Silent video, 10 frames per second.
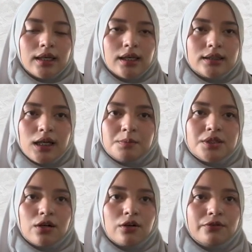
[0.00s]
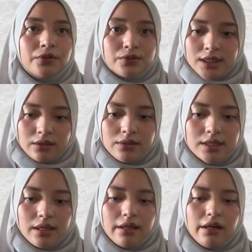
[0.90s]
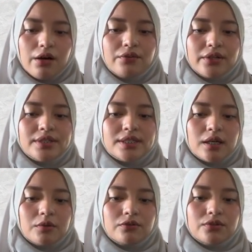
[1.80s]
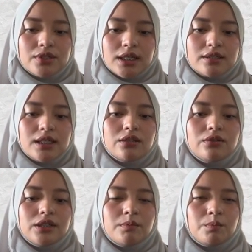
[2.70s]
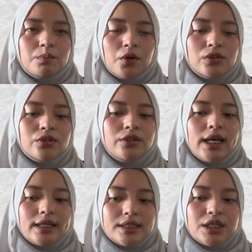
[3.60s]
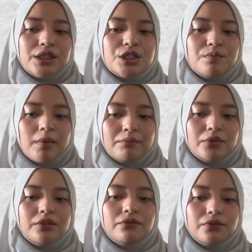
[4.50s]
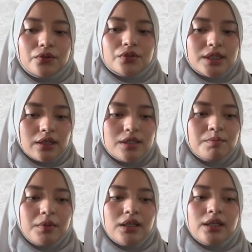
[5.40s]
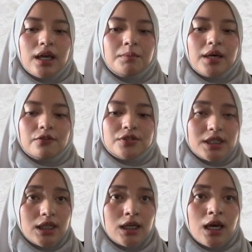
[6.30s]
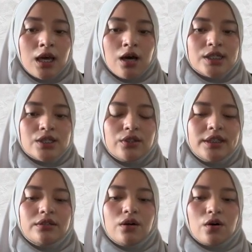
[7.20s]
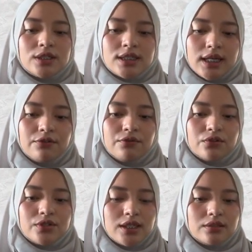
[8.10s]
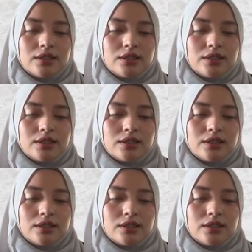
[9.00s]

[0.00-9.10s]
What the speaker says: Types of fuel cells. There are various types of fuel cells, including proton exchange membrane fuel cells, PEMFC, solid oxide fuel cells,